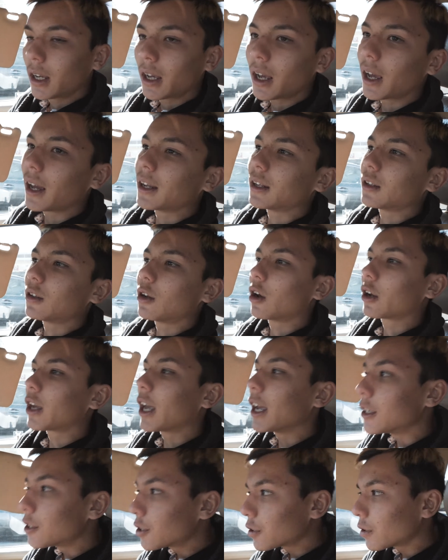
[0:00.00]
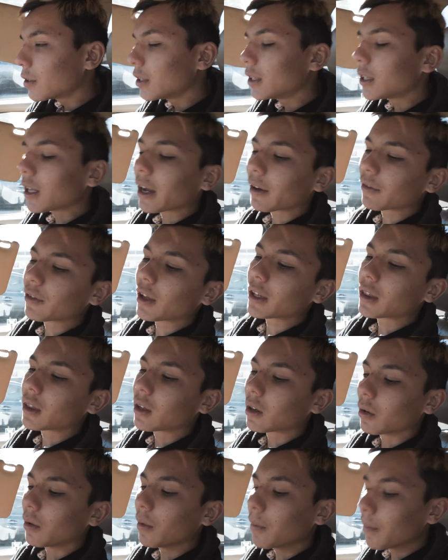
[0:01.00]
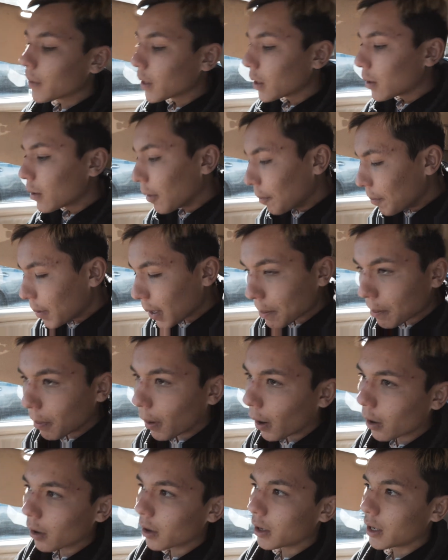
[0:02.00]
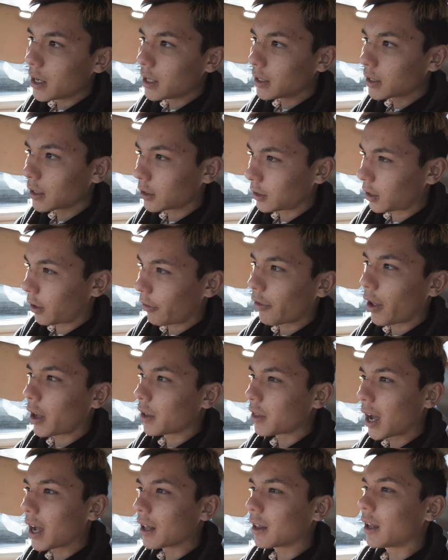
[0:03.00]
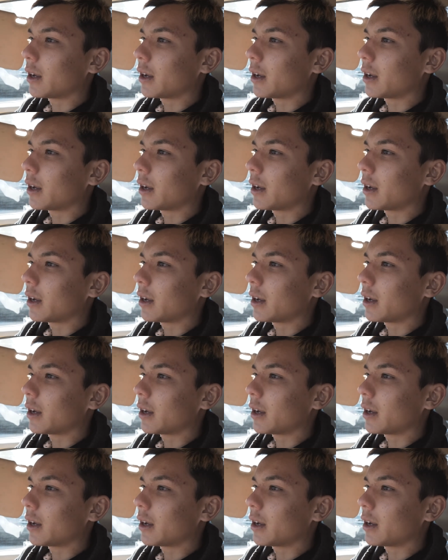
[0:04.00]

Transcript: And occasionally they have like their big parties and stuff like that.